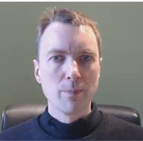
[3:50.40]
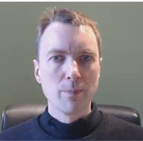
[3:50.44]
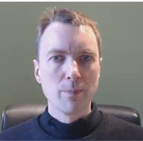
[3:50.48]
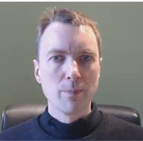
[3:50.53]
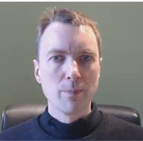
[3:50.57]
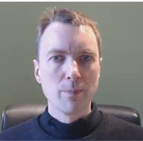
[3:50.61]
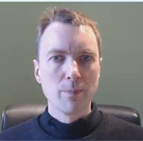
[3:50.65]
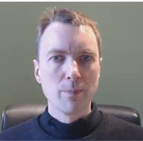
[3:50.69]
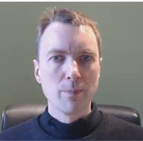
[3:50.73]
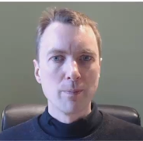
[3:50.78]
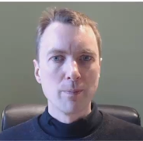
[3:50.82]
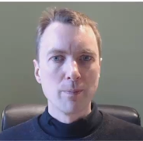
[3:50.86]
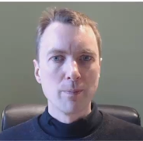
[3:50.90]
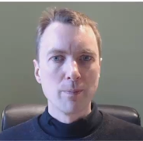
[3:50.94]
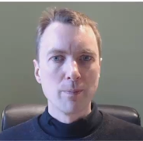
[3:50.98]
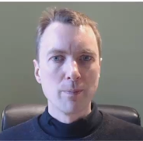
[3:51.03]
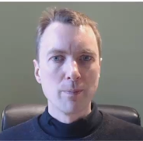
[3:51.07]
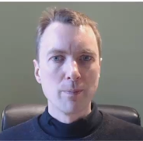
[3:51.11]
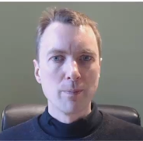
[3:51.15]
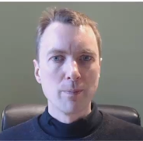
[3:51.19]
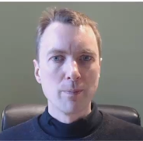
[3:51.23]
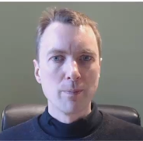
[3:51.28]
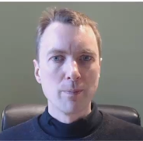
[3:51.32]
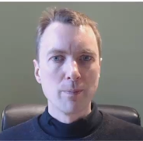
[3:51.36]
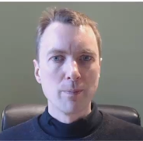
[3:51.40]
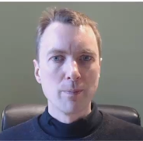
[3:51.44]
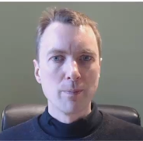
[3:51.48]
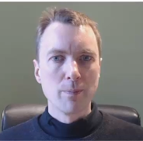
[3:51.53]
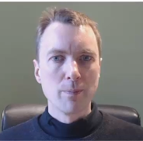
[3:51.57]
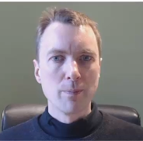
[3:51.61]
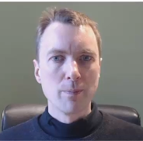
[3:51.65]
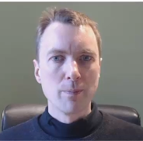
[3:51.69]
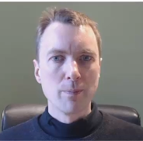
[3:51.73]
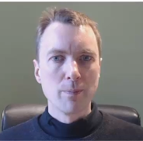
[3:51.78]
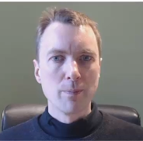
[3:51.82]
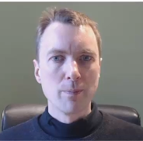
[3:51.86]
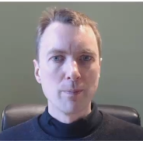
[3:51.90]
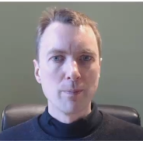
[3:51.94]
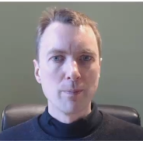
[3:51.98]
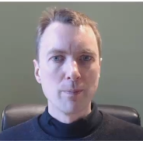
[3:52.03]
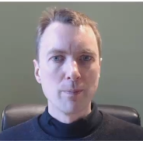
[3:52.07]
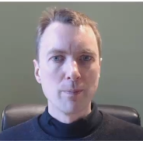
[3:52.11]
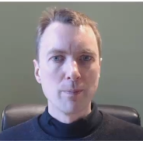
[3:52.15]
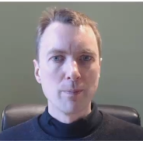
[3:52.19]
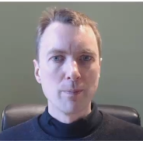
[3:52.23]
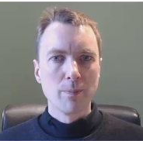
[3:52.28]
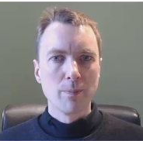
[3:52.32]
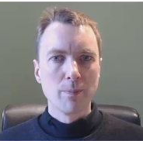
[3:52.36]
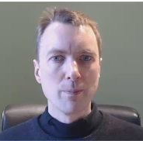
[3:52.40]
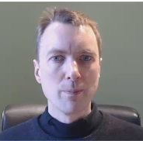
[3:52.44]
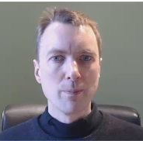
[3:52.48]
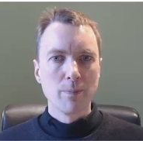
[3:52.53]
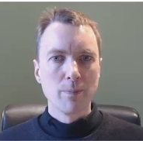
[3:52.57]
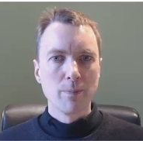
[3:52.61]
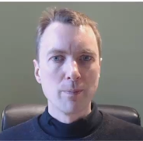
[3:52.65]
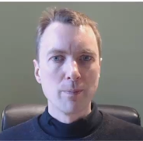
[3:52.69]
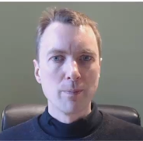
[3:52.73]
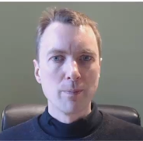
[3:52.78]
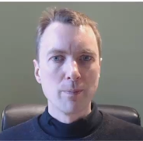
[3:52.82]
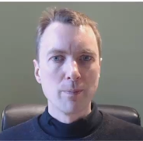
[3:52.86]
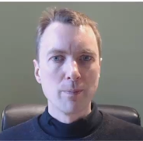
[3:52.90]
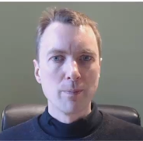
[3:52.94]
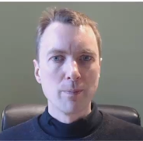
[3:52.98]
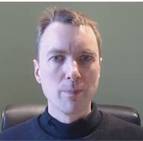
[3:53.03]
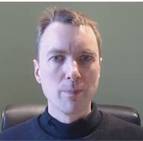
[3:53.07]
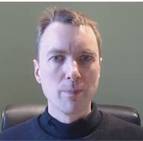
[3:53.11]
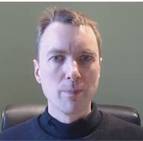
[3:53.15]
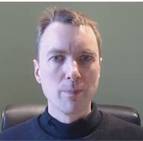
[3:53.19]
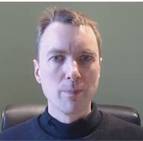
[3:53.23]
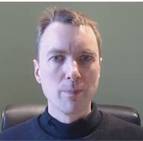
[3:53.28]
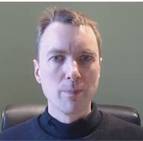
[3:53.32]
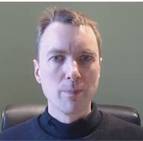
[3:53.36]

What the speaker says: [no speech]